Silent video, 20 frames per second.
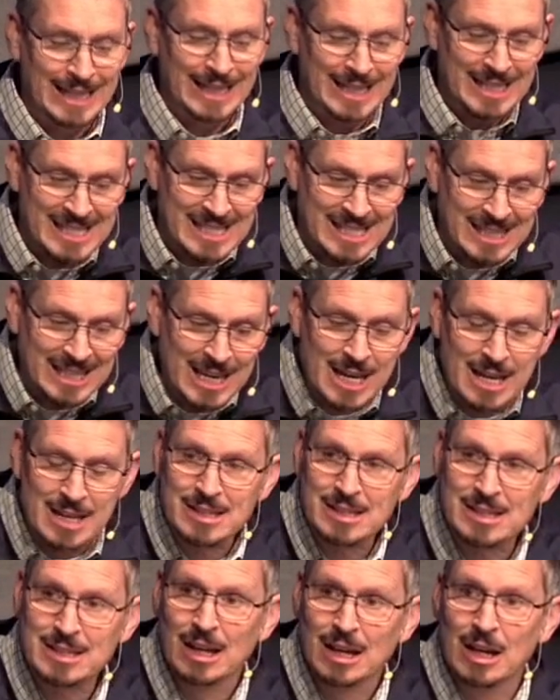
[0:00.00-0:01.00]
It is
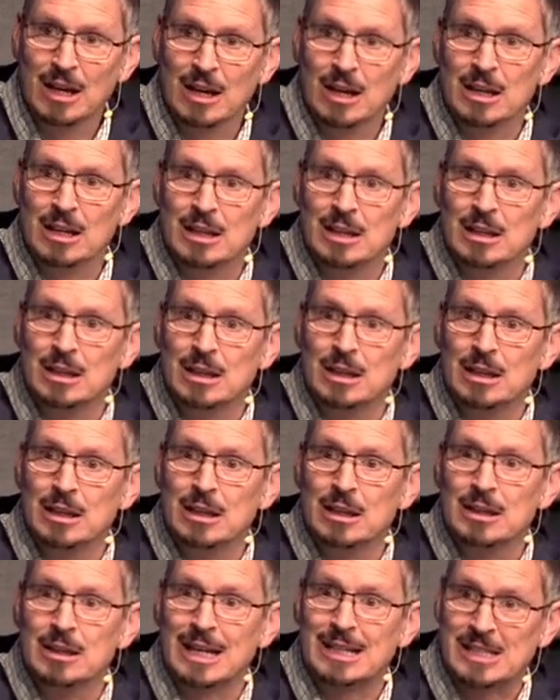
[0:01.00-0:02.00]
this
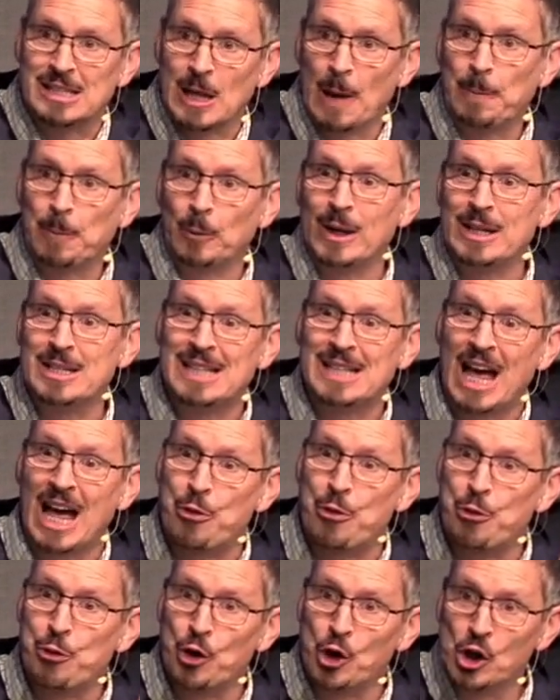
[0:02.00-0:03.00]
that separates
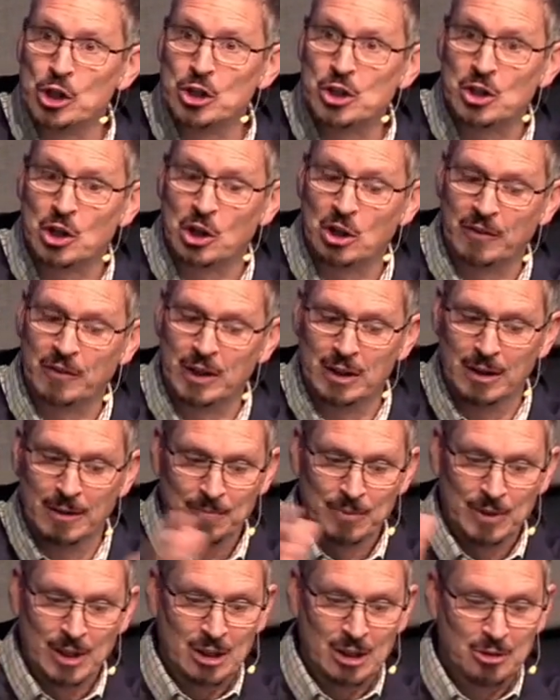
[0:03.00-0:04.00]
that third servant
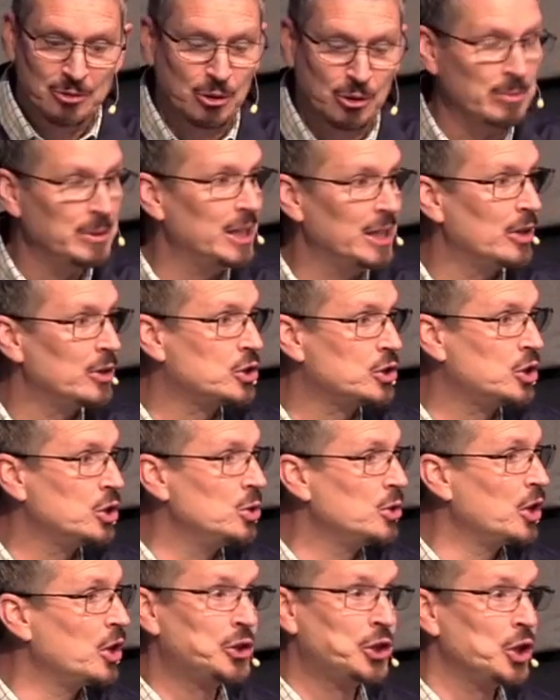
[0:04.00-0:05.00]
from the other
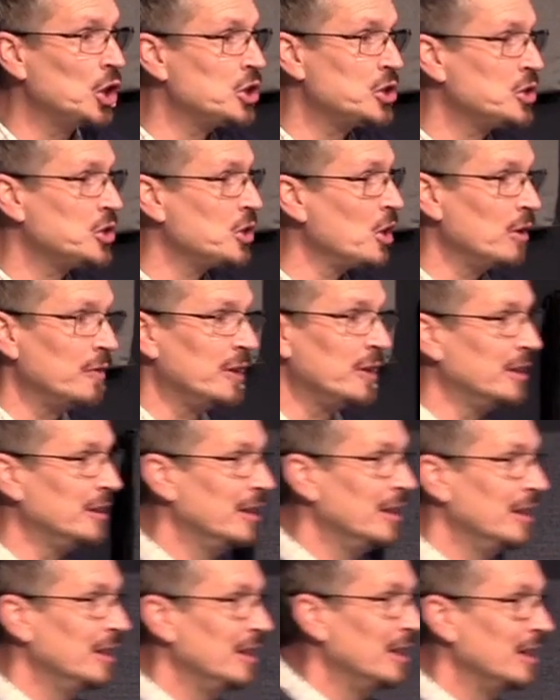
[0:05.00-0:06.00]
two. The third
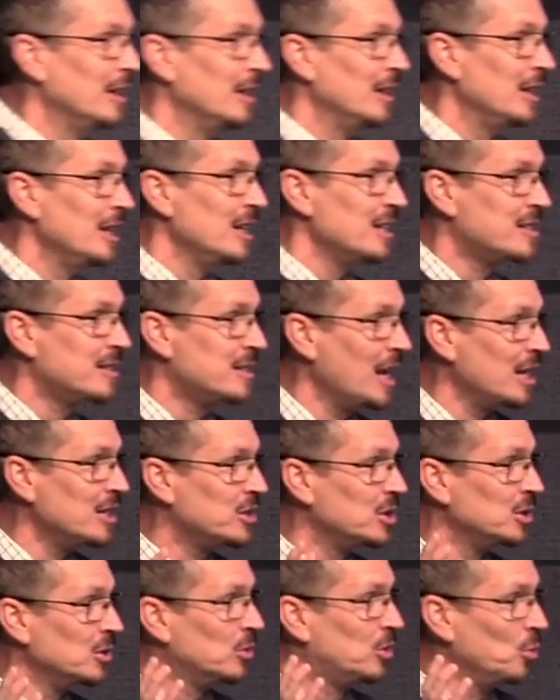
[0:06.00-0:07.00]
servant is
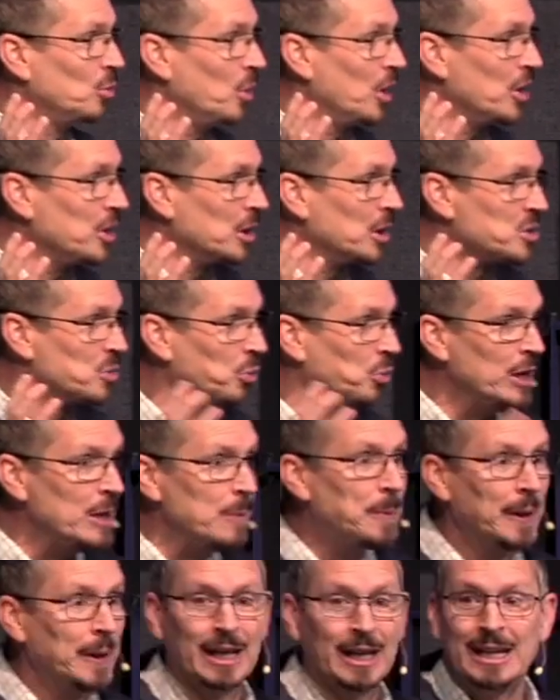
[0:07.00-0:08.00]
sent to, to where there is
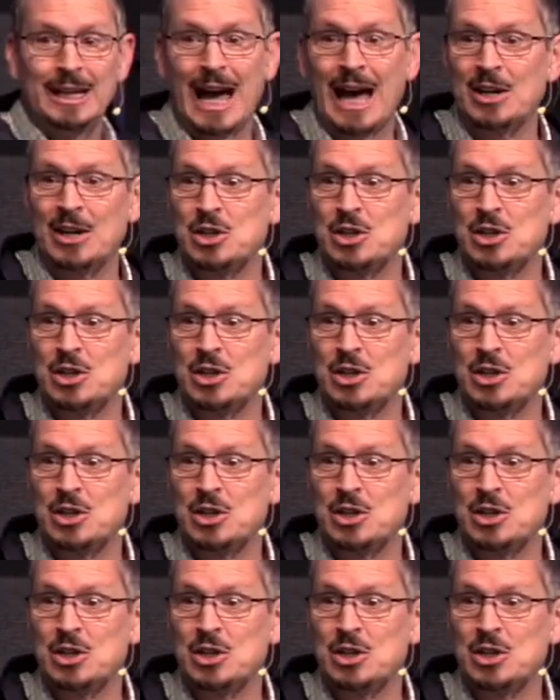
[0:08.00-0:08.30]
weeping and